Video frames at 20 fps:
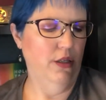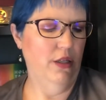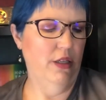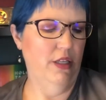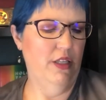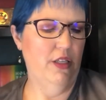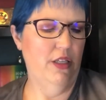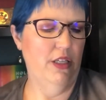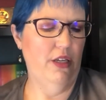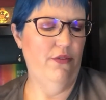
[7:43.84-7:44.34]

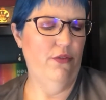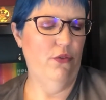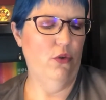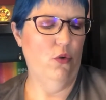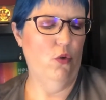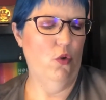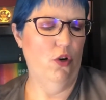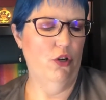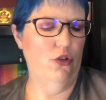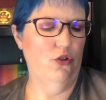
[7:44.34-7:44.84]
Let's see if
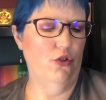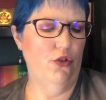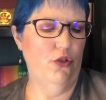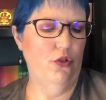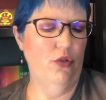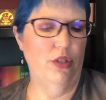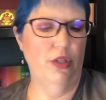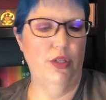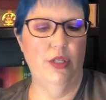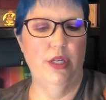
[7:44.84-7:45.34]
orange will do
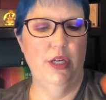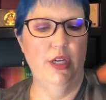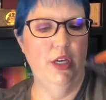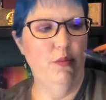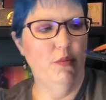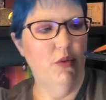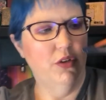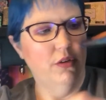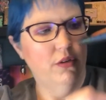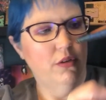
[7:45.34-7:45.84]
the
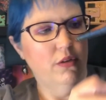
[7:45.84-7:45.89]
same.